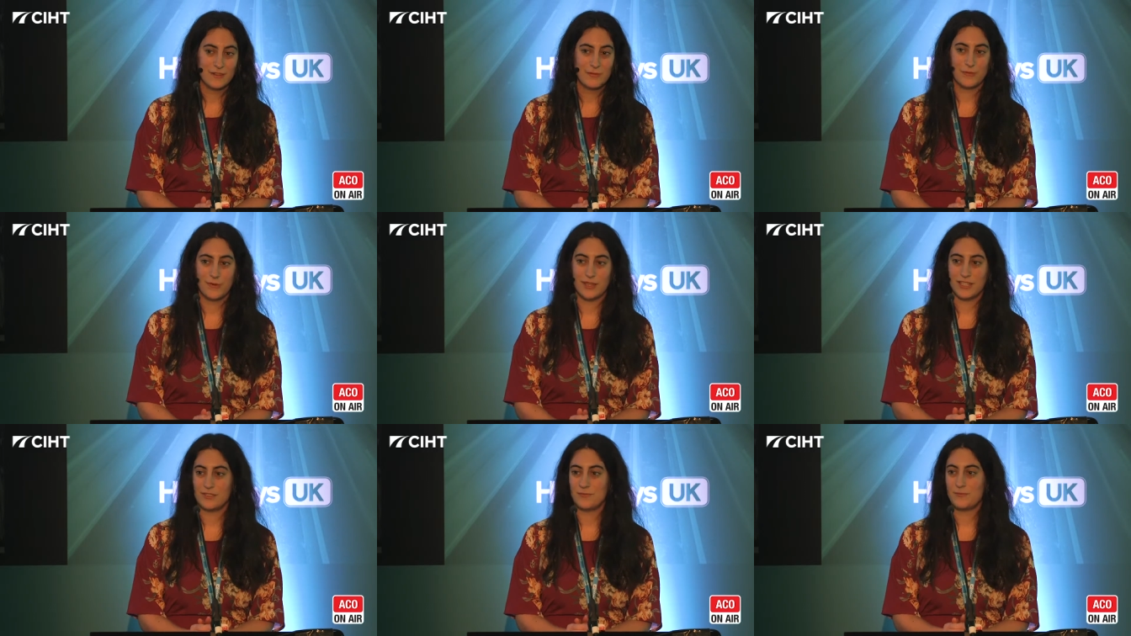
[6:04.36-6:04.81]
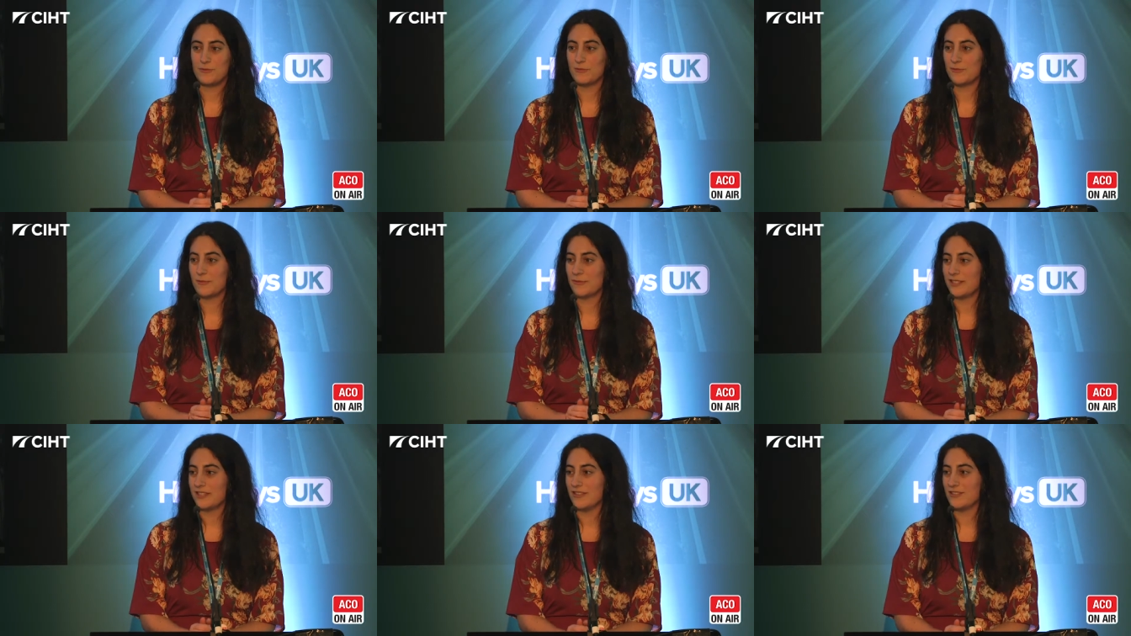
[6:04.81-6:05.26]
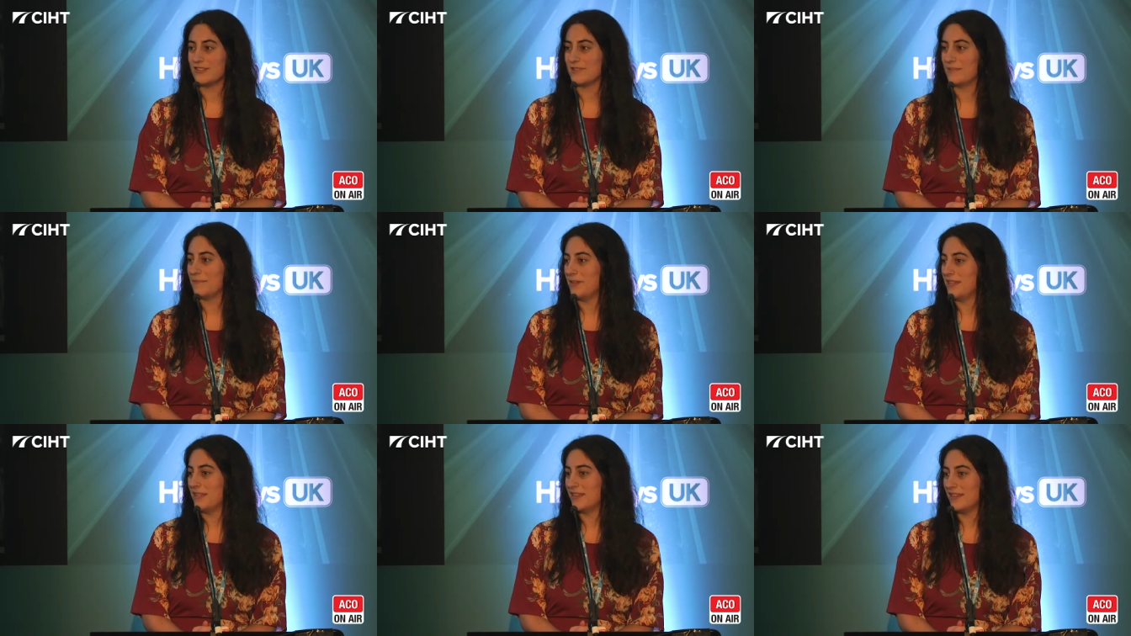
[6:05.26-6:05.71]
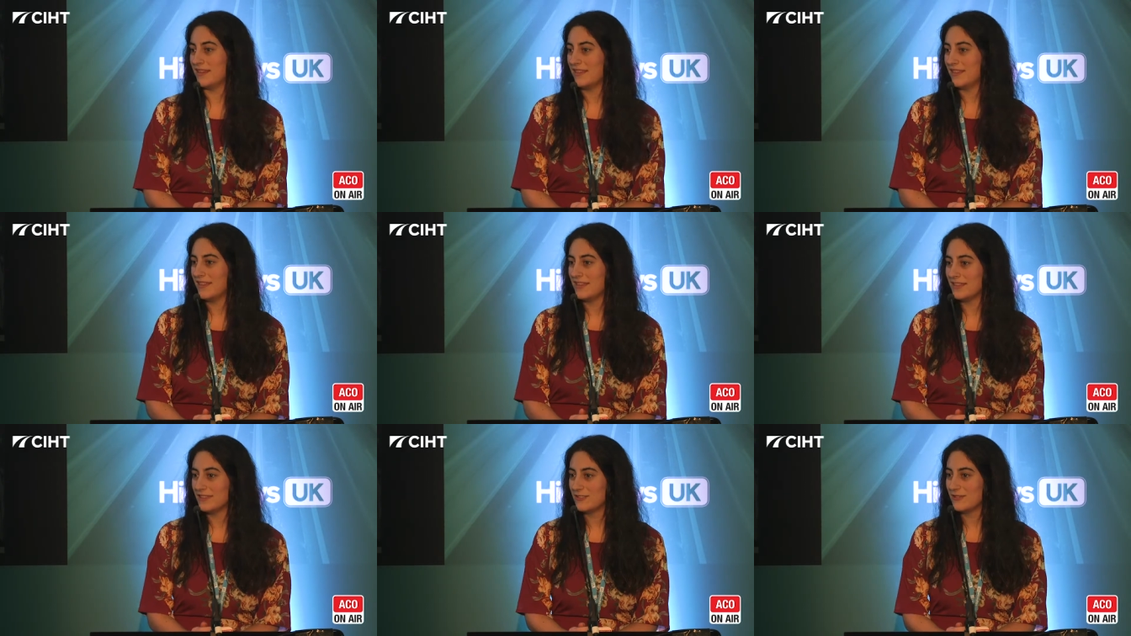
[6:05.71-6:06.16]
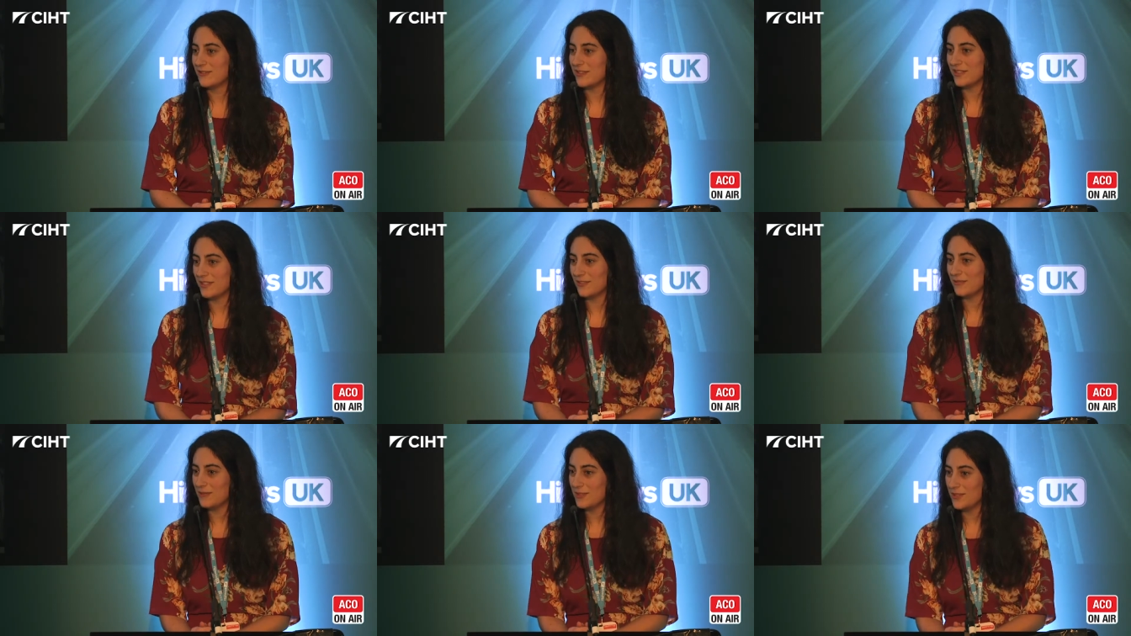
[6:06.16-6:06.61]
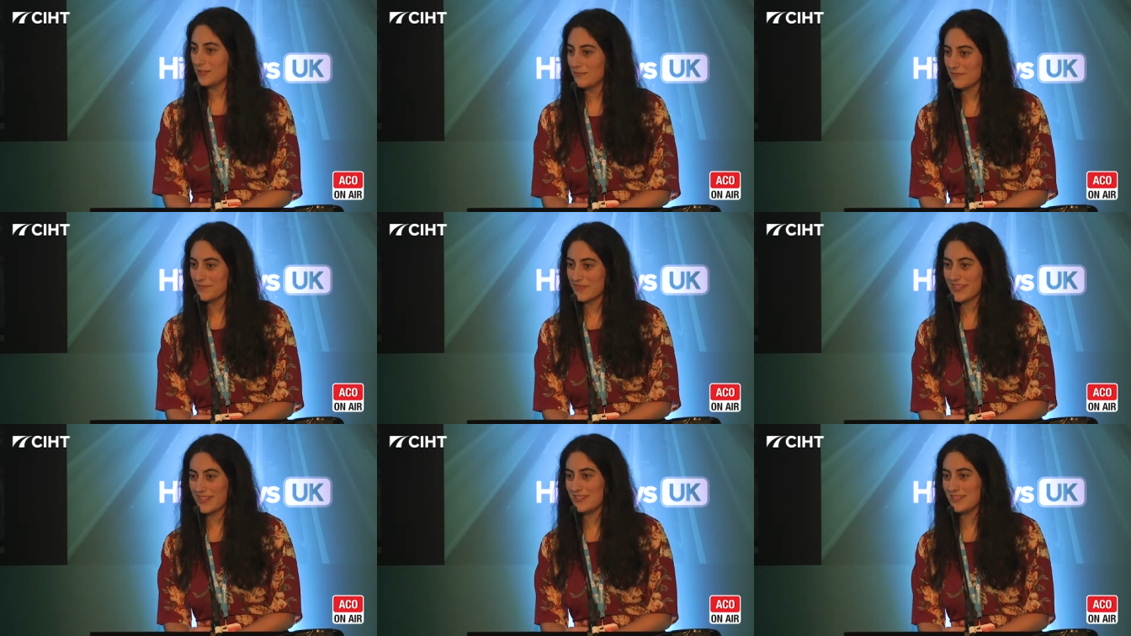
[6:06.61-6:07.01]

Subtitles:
which probably doesn't mean anything to any of you.